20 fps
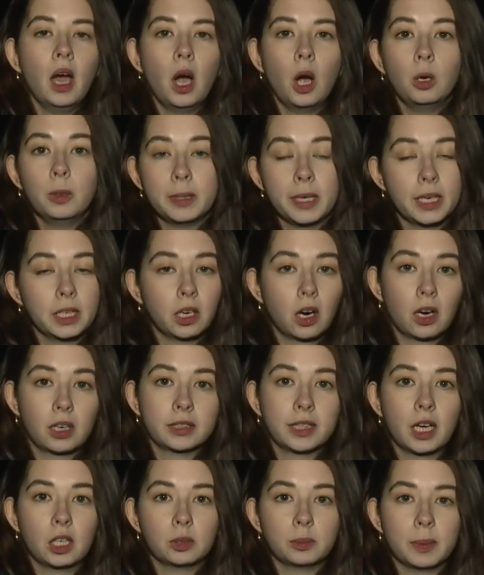ODNR
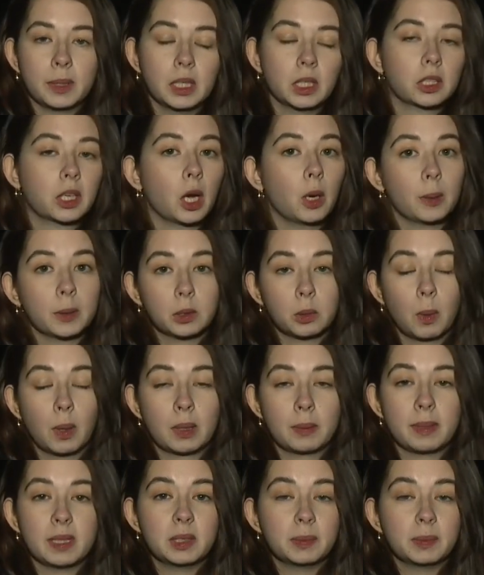tells me you're going to want to be